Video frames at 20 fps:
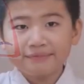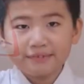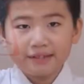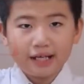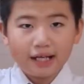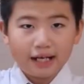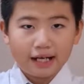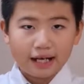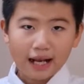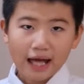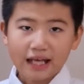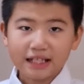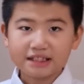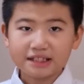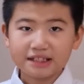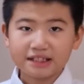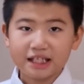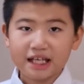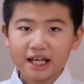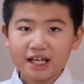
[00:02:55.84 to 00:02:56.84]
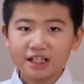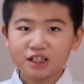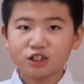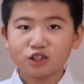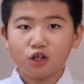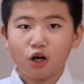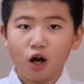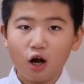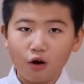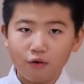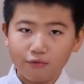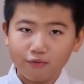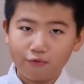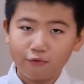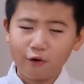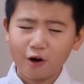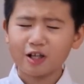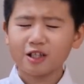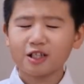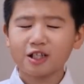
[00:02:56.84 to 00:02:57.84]
The last stage of
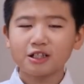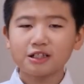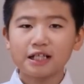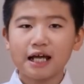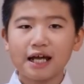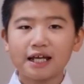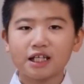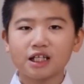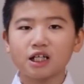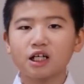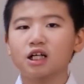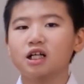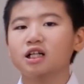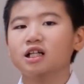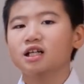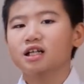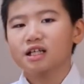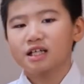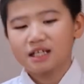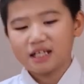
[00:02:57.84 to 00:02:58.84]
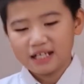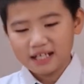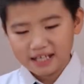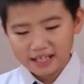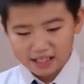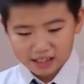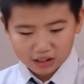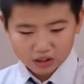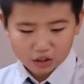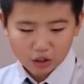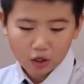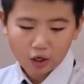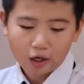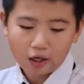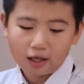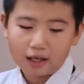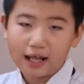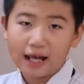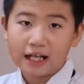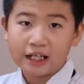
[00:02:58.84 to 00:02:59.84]
water cycle is
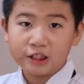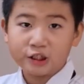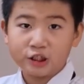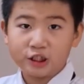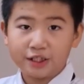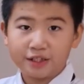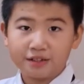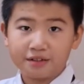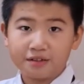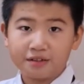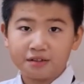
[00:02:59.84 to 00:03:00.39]
collection.